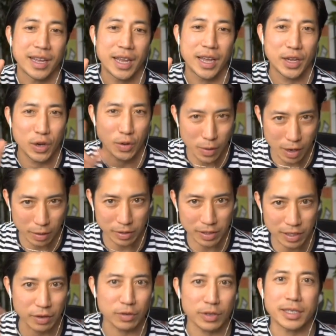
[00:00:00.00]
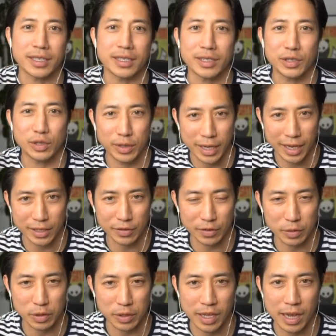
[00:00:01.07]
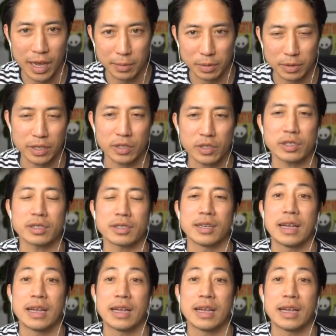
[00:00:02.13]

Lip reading: your mom is Taiwanese, your dad is from Appalachia.